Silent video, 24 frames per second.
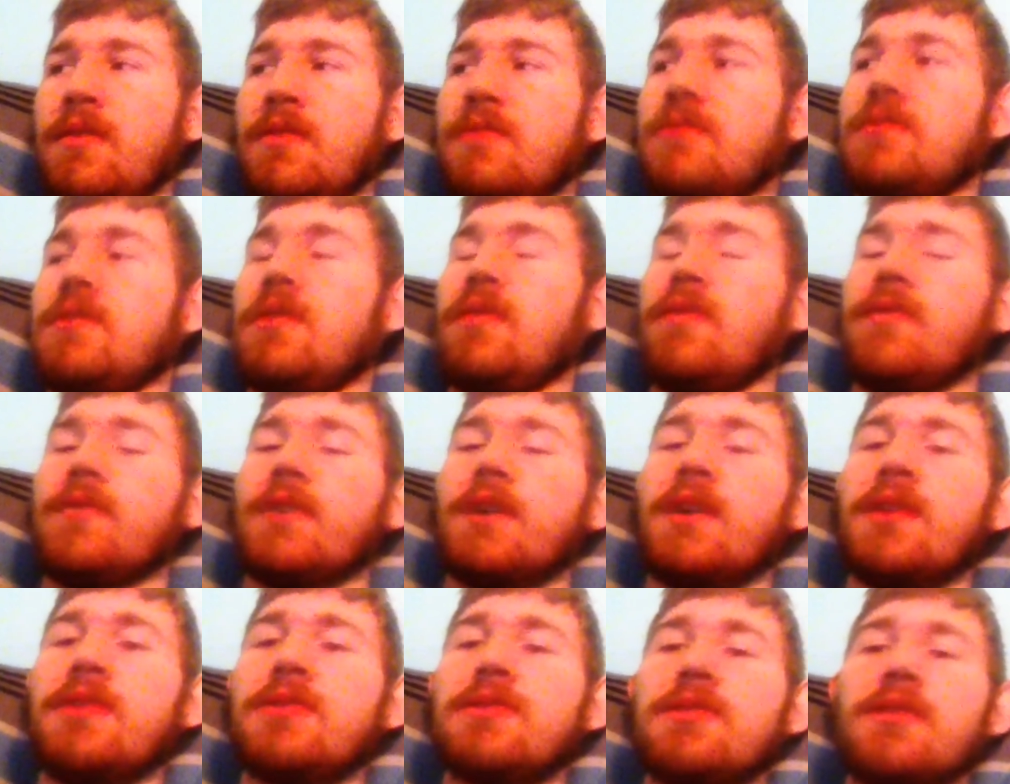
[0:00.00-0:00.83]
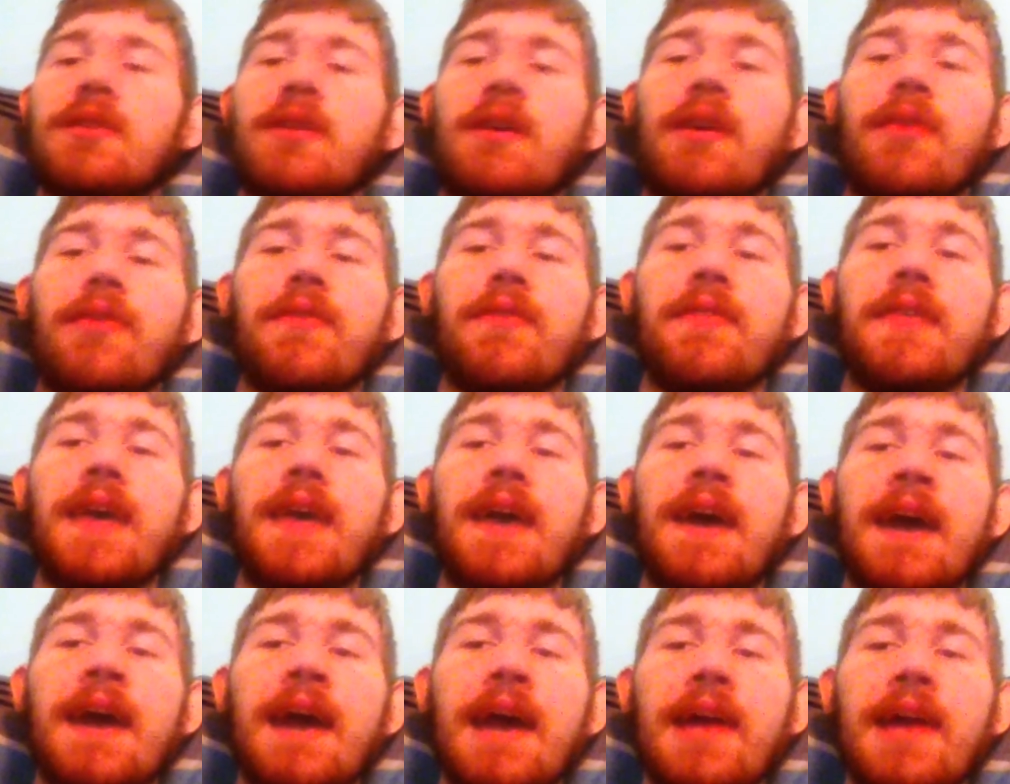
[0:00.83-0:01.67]
So we're going to start out with
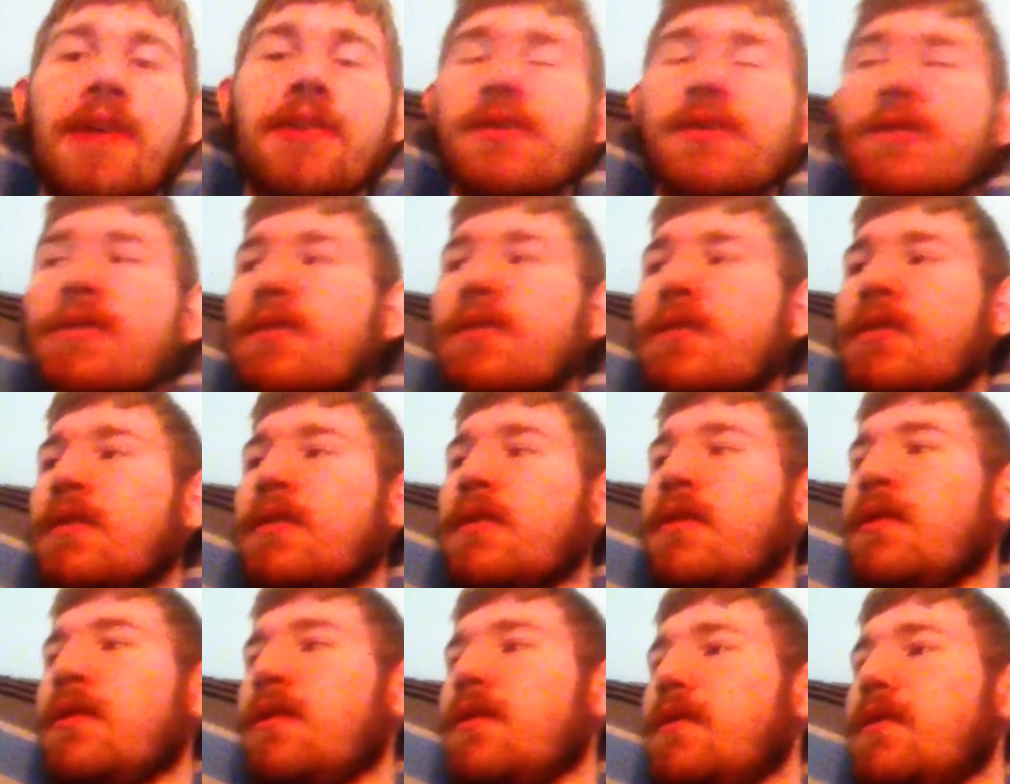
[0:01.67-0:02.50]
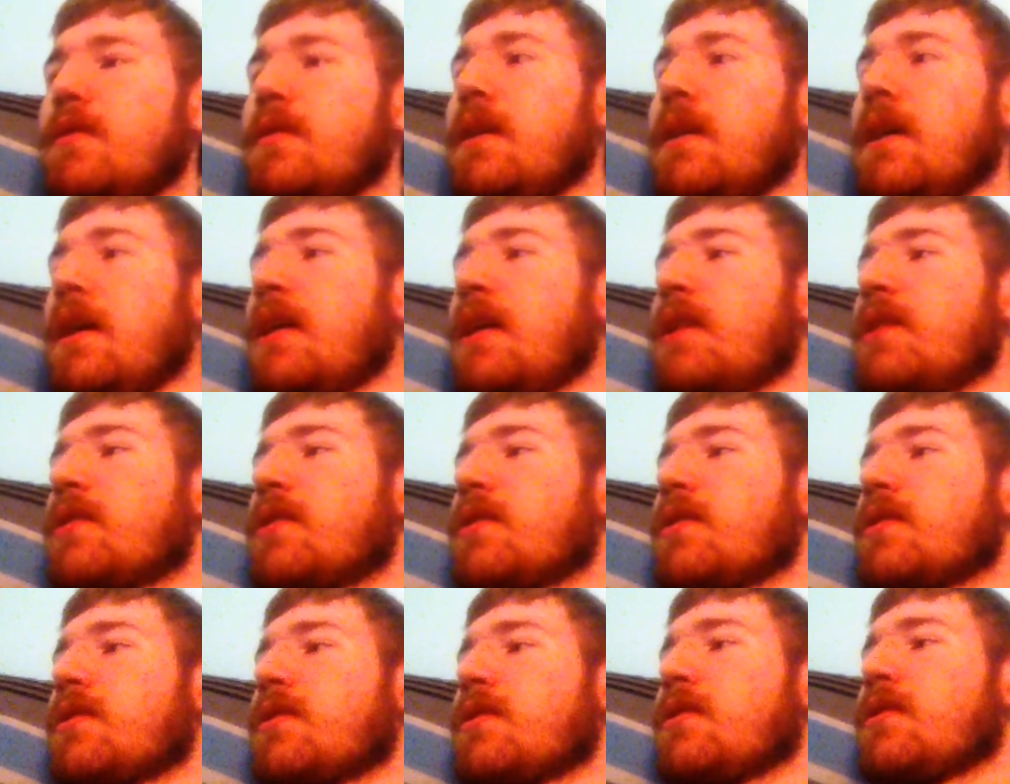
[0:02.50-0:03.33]
the adder. The
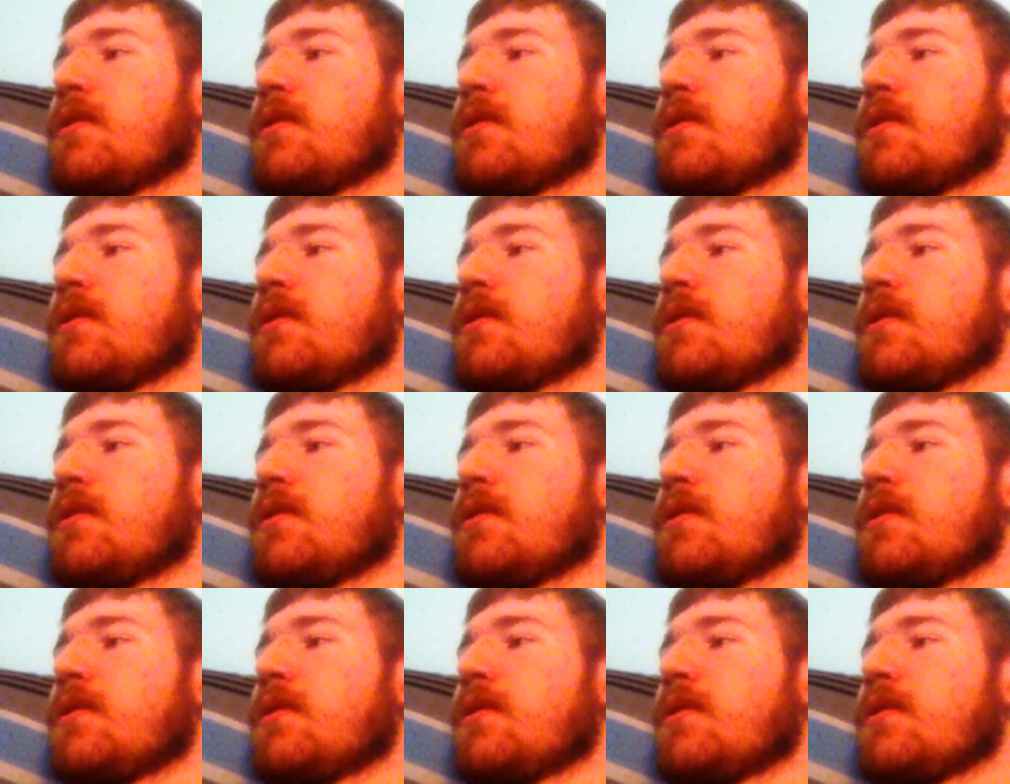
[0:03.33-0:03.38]
adder